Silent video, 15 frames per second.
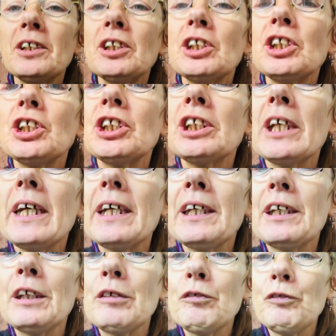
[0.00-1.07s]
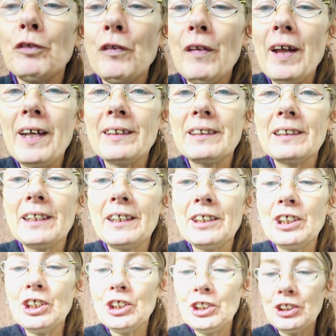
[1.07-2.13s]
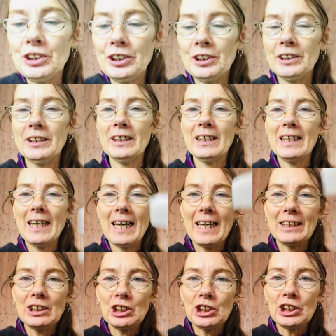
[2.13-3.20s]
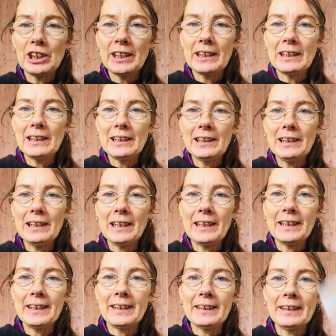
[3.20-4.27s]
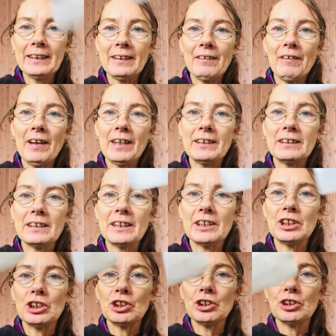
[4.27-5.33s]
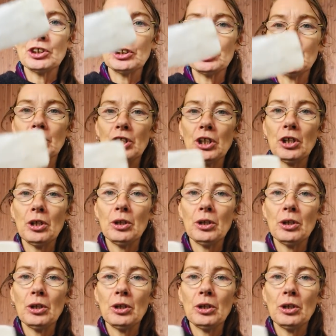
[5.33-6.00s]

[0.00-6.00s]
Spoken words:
checking for that tension and gently letting that tension go.